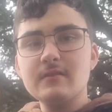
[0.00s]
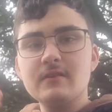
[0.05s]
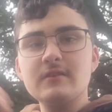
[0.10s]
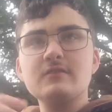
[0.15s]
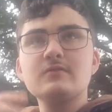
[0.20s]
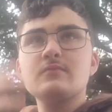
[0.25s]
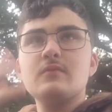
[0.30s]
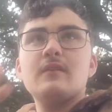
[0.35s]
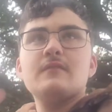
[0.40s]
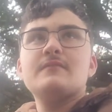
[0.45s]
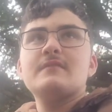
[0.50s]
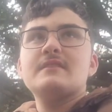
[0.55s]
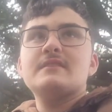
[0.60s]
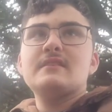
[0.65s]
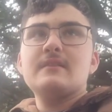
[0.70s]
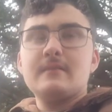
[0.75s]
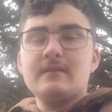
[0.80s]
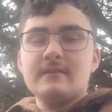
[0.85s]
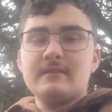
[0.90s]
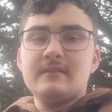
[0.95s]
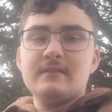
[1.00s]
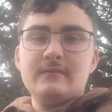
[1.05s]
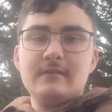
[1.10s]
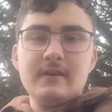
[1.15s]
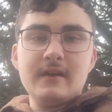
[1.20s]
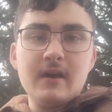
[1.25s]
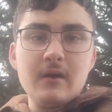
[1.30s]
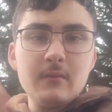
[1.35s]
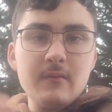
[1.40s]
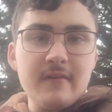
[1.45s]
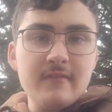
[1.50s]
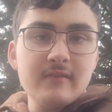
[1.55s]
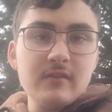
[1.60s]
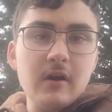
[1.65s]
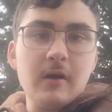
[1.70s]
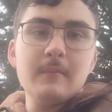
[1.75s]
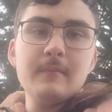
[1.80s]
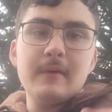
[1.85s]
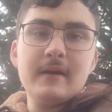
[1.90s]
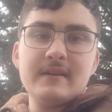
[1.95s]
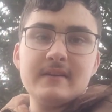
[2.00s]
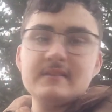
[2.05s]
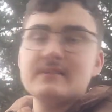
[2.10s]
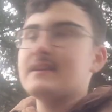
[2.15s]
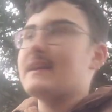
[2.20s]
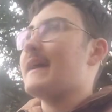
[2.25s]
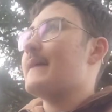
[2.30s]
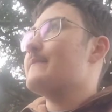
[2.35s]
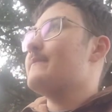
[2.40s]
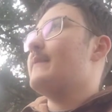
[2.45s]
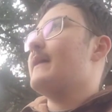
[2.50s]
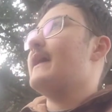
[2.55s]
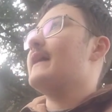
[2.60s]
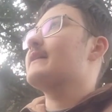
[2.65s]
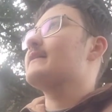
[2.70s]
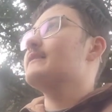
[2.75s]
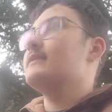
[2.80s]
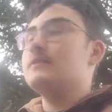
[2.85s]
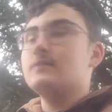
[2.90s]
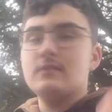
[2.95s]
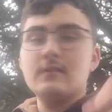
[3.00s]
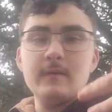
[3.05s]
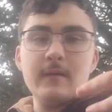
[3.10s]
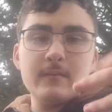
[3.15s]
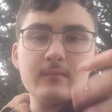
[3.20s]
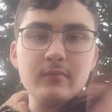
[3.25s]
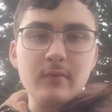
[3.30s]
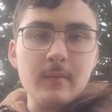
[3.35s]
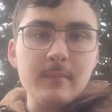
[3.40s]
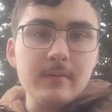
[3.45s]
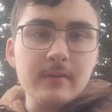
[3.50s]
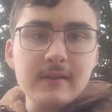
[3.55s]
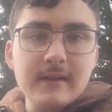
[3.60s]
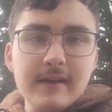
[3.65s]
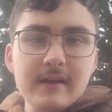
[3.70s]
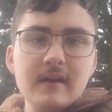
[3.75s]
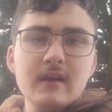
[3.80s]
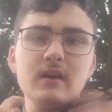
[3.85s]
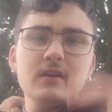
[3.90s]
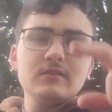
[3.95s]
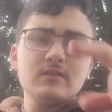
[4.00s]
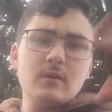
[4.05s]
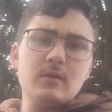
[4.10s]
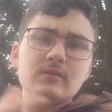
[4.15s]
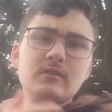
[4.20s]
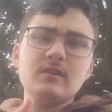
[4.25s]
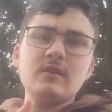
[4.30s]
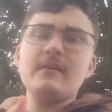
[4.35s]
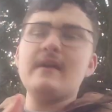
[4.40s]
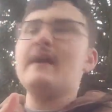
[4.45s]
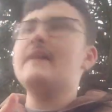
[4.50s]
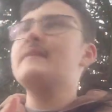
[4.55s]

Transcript: because obviously because of uh, we've not managed to get back and do it properly. So we'll do that